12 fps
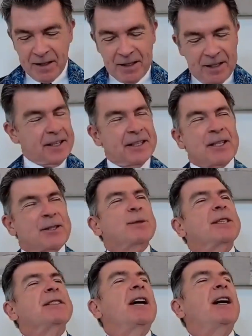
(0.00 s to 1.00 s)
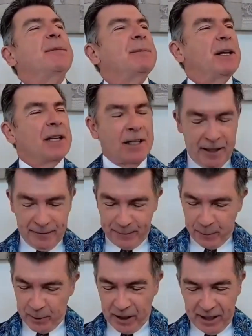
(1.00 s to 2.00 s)
This was a time in my life
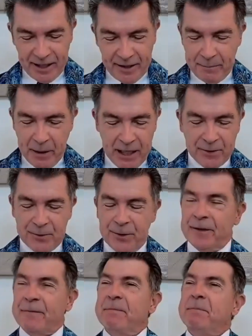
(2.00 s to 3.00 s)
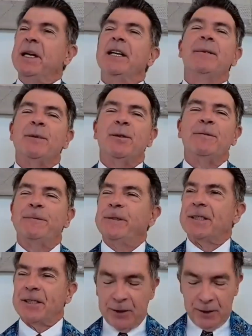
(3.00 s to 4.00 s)
when I had a boundary of minimal
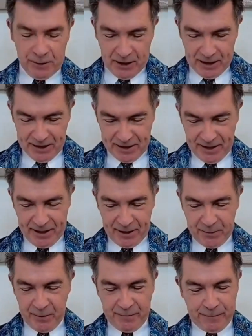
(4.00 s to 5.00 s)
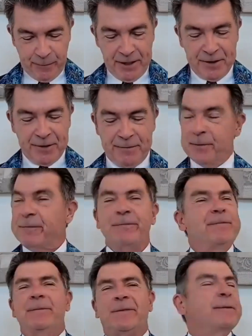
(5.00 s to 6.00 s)
physical contact with friends
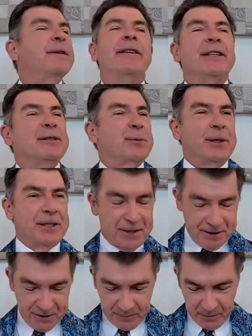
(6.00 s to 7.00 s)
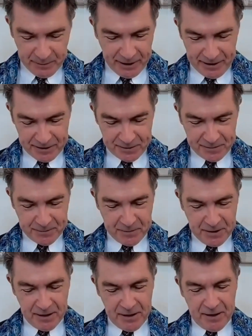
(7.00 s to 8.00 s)
for various reasons in my past.
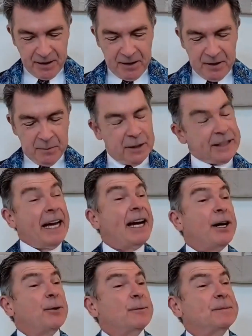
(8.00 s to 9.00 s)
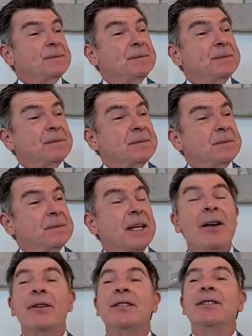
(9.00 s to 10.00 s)
But now
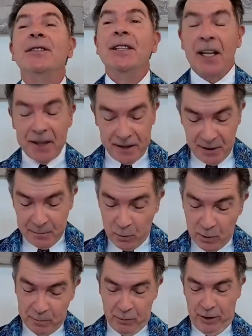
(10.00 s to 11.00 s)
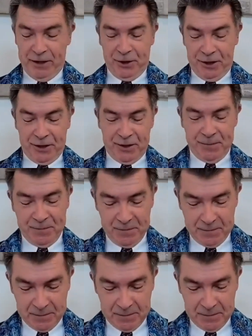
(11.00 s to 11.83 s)
there's nothing more precious